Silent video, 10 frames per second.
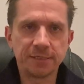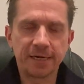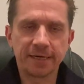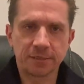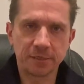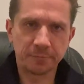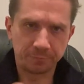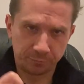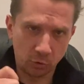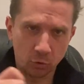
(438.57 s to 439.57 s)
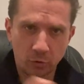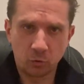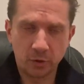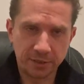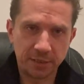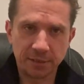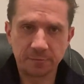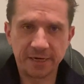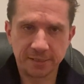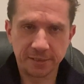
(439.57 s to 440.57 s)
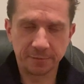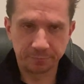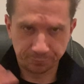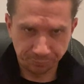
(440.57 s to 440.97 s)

He's an actor or, or has done some acting.